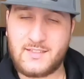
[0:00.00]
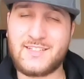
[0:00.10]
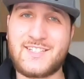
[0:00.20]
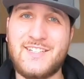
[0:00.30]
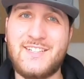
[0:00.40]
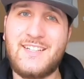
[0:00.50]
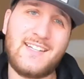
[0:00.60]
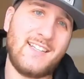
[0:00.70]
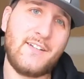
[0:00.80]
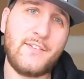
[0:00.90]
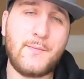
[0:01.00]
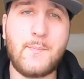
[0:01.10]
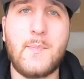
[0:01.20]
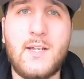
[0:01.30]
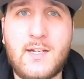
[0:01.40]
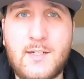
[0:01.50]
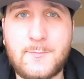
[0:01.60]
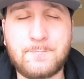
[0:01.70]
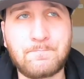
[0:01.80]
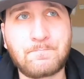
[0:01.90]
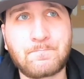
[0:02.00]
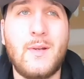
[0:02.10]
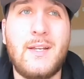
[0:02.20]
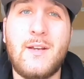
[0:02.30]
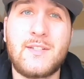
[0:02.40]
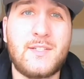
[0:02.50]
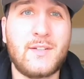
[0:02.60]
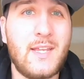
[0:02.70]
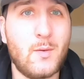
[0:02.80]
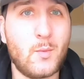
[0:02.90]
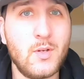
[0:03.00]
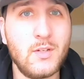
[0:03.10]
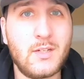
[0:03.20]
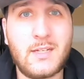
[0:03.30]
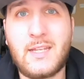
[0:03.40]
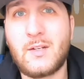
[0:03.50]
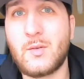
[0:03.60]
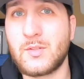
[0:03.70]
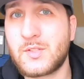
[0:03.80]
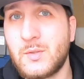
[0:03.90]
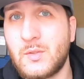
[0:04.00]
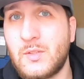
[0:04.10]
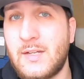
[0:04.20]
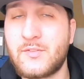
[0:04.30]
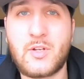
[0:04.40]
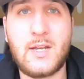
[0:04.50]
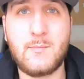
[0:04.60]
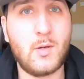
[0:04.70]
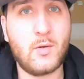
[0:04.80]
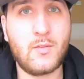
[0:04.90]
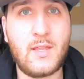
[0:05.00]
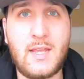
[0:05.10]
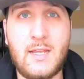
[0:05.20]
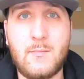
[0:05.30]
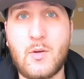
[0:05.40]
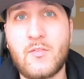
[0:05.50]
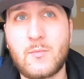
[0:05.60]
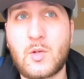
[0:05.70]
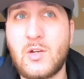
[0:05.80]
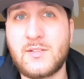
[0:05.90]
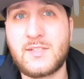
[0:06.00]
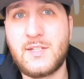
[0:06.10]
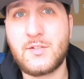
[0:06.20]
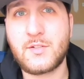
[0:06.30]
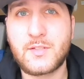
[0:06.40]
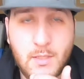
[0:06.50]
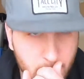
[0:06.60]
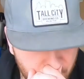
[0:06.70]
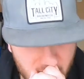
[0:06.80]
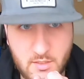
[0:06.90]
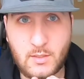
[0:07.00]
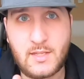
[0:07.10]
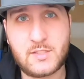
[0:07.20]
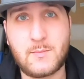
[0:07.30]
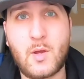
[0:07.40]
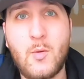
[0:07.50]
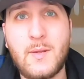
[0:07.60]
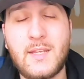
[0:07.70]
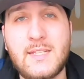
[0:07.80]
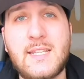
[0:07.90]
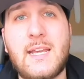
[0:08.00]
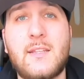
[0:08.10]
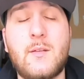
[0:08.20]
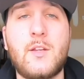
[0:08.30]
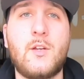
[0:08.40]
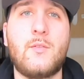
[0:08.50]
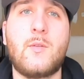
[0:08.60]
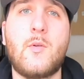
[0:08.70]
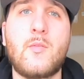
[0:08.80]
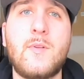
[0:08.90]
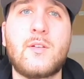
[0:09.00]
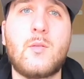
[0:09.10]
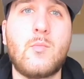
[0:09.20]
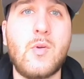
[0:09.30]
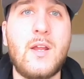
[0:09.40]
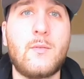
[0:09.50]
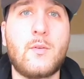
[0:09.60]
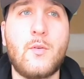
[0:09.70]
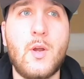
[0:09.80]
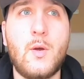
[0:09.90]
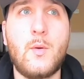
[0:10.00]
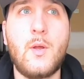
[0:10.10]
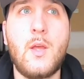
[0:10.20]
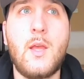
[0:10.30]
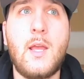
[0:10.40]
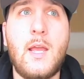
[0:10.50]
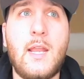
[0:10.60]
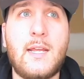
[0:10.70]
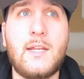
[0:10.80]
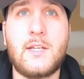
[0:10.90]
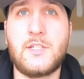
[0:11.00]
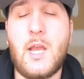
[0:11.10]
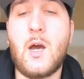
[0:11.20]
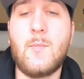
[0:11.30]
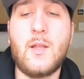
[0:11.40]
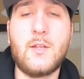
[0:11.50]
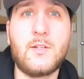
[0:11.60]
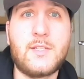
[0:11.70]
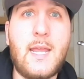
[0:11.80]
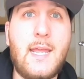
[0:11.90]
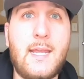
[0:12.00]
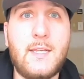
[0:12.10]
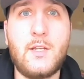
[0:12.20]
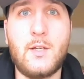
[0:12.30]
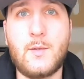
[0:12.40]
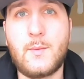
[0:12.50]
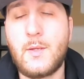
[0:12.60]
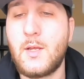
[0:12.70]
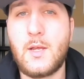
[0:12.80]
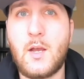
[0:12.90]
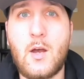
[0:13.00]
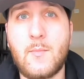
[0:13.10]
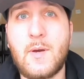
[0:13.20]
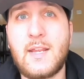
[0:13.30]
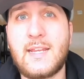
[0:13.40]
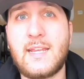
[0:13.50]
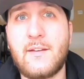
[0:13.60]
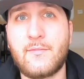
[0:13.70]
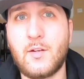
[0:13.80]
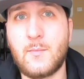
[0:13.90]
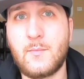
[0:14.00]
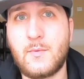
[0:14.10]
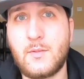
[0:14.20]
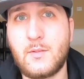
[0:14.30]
looks good, I love it. But right now I still can't work, I can't go to school. I've tried both and both of them cause seizures. So that's what I'm hoping, is that, you know, the MotoMiracle brand will grow and I can actually help others, and, you know, all the money I can get from